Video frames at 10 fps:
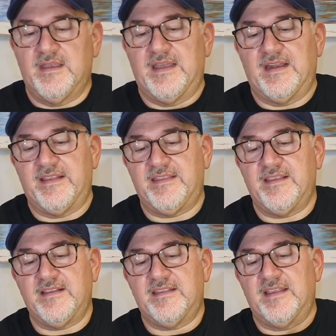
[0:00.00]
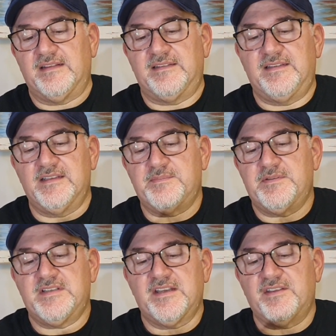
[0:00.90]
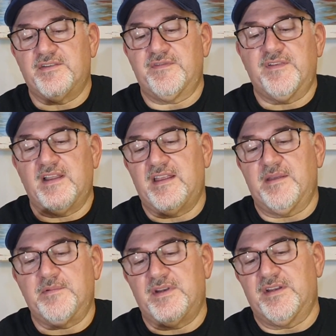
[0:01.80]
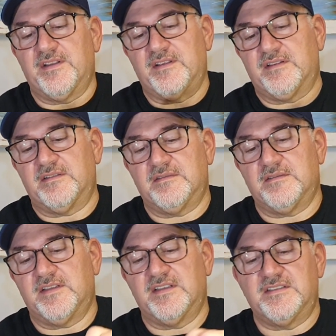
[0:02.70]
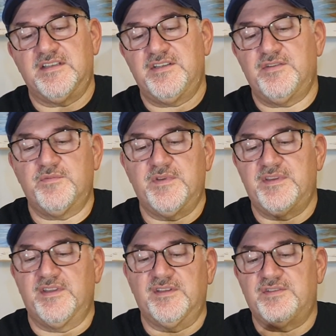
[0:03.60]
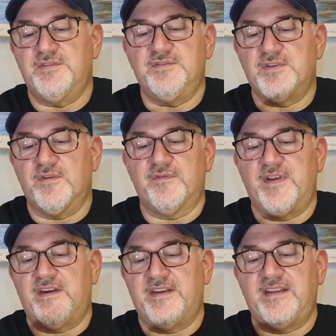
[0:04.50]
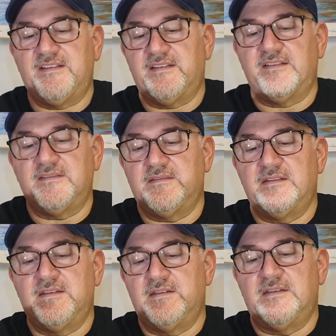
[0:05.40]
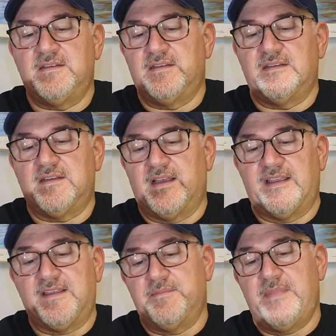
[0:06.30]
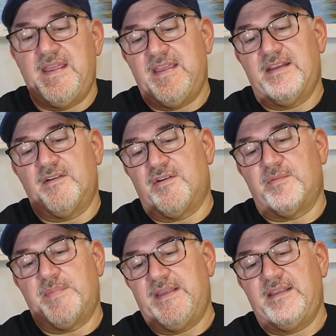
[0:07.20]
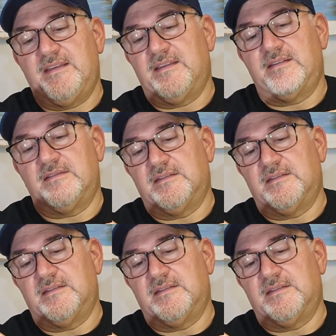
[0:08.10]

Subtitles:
And I think that this particular fly, I'm gonna continue with the two-tone variant. I can make it all pink.